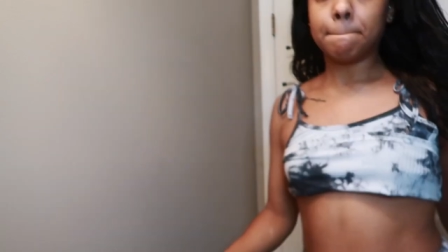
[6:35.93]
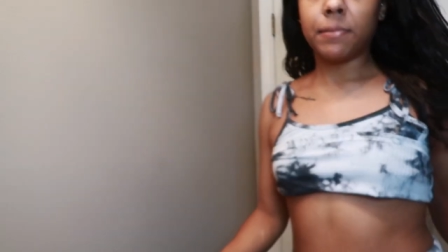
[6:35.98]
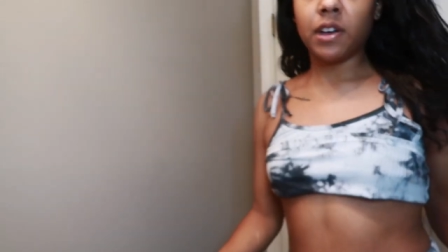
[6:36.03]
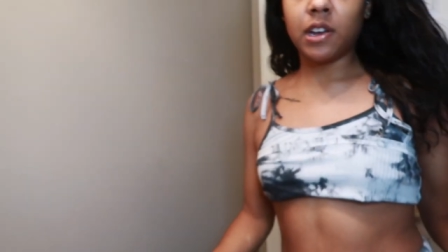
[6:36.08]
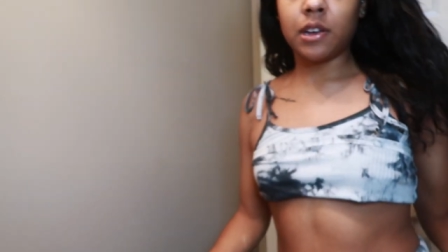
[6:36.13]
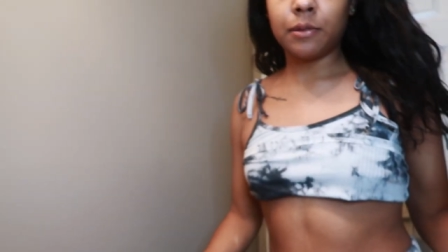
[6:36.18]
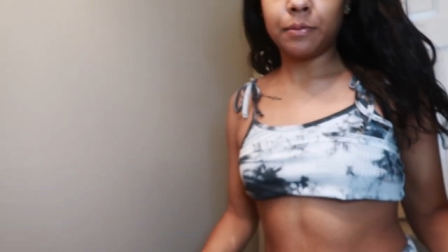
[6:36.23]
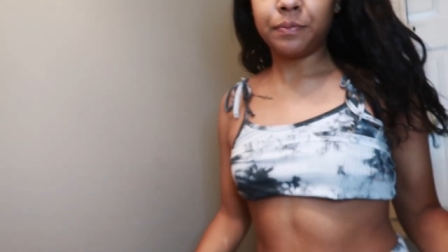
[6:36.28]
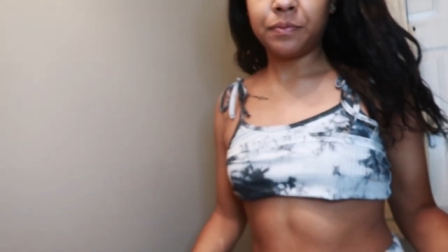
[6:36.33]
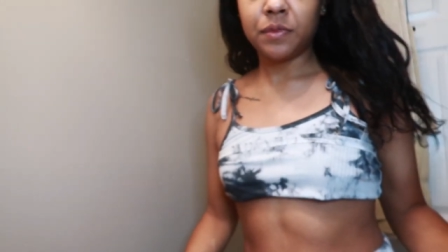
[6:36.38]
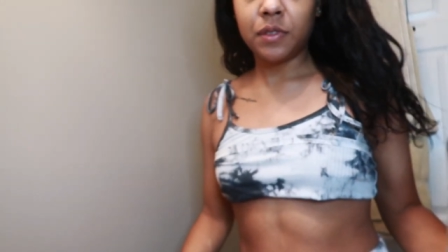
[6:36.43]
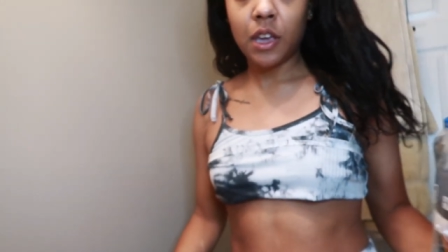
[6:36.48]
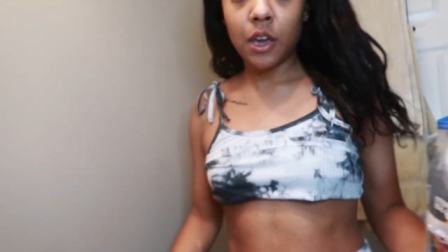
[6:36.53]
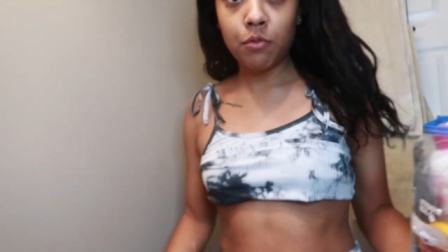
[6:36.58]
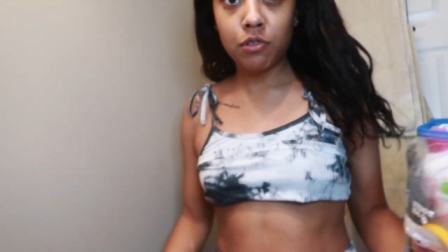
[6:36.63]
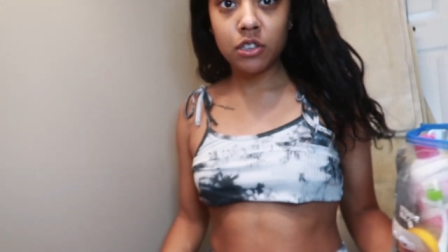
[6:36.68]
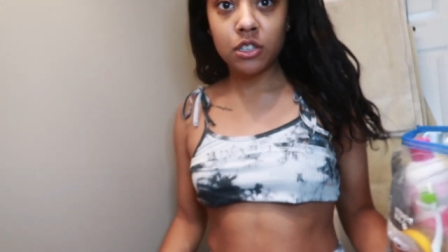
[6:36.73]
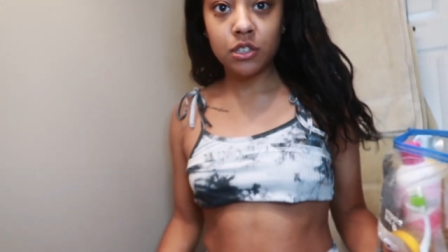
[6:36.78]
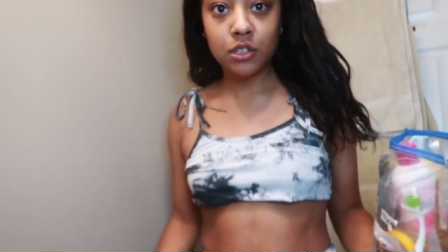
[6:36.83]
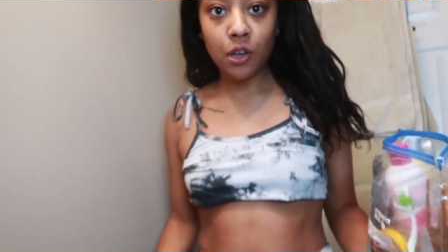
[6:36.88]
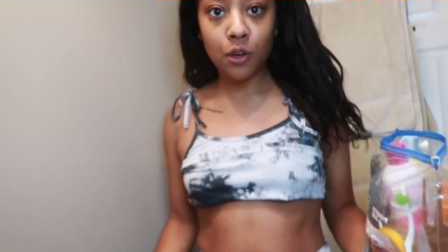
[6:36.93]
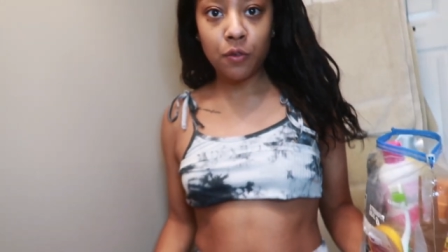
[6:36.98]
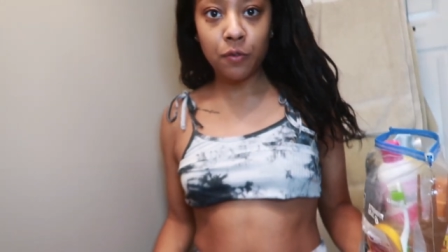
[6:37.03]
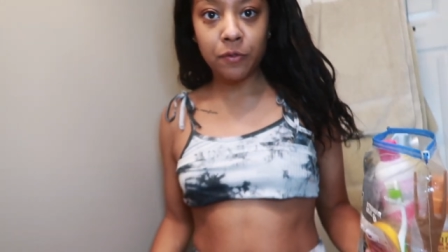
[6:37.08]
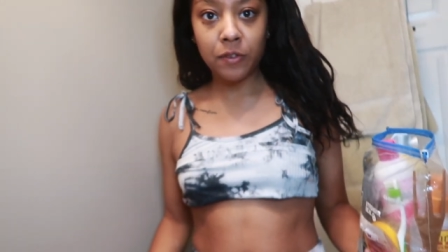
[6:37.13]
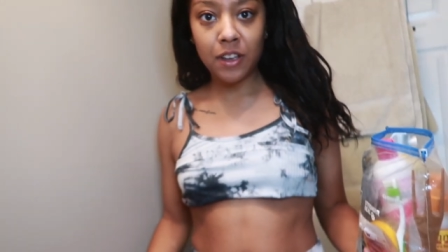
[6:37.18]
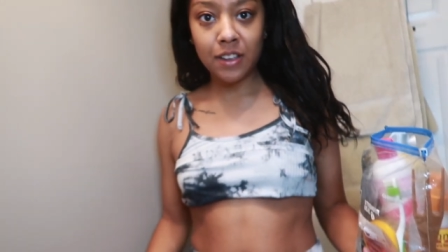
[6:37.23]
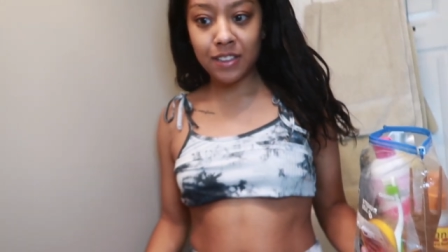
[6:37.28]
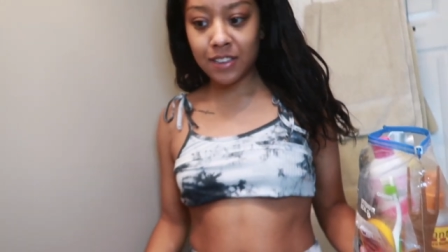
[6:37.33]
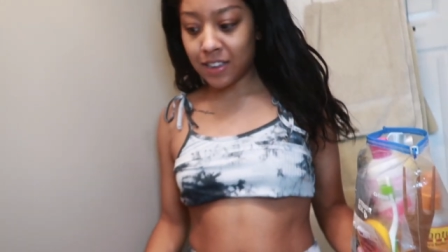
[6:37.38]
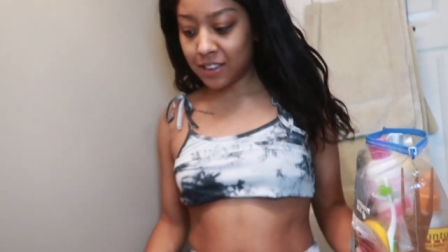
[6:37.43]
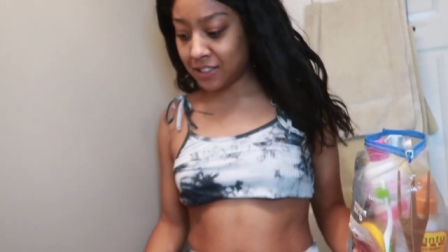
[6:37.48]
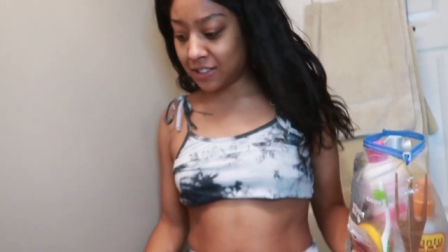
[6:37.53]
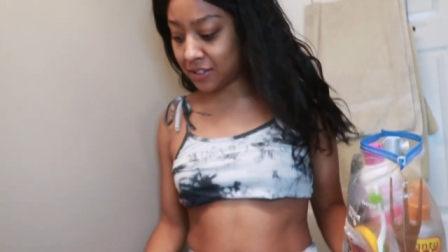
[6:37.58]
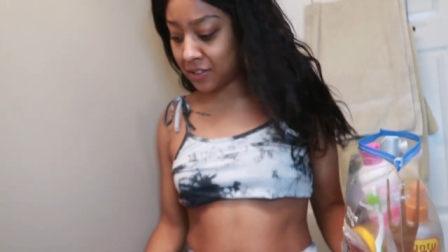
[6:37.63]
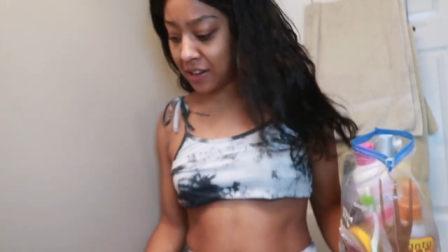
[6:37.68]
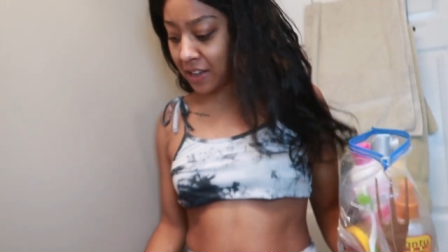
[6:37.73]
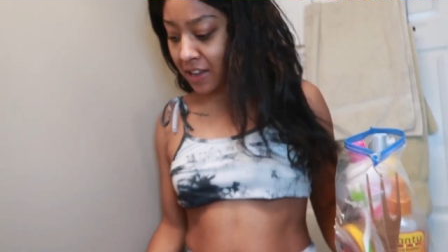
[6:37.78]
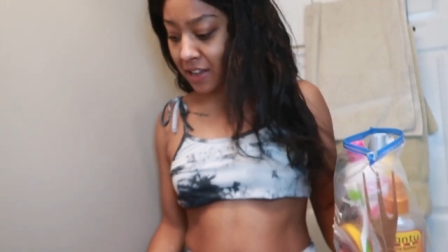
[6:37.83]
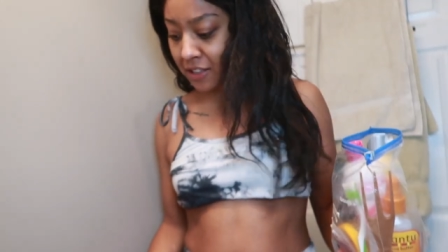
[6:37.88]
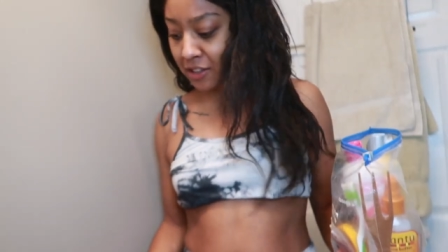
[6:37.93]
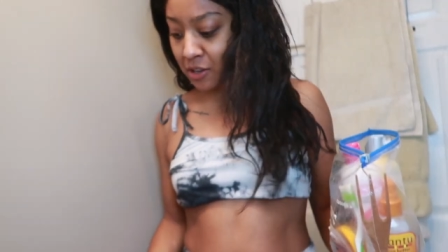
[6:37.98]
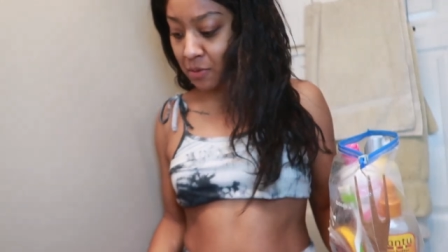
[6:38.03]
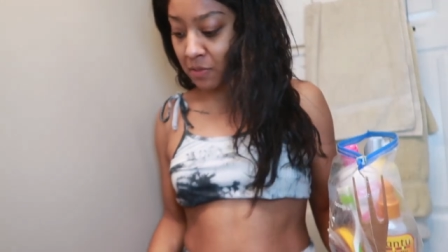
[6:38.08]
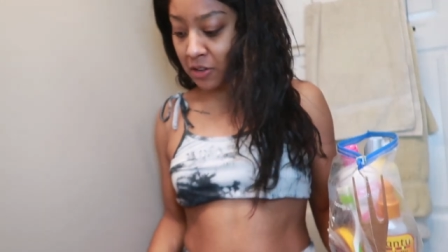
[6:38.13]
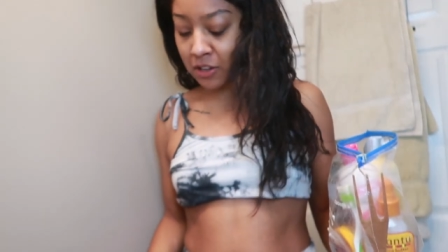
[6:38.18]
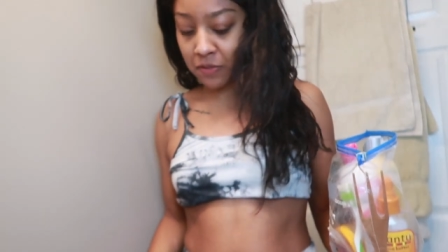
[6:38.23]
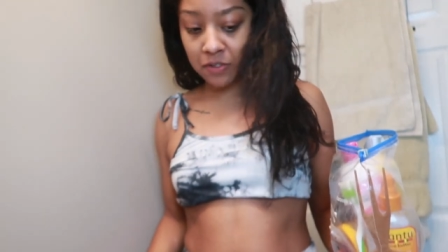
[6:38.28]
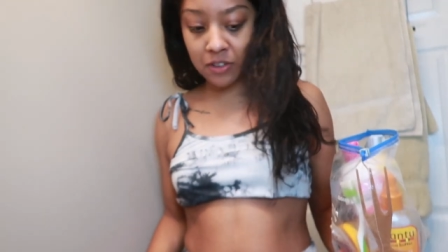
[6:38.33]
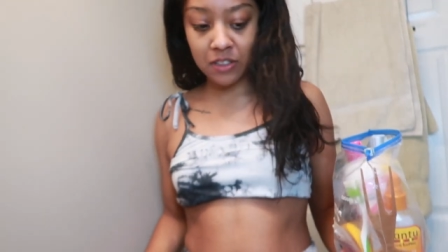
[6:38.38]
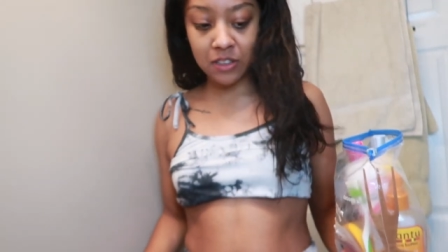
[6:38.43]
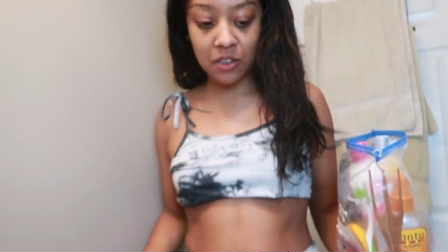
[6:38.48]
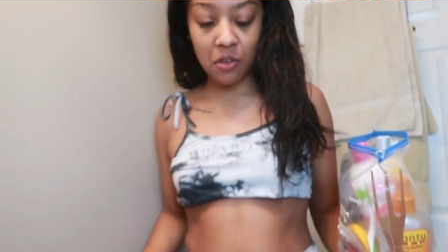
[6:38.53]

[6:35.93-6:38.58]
But it was so fun yesterday, I had so much fun.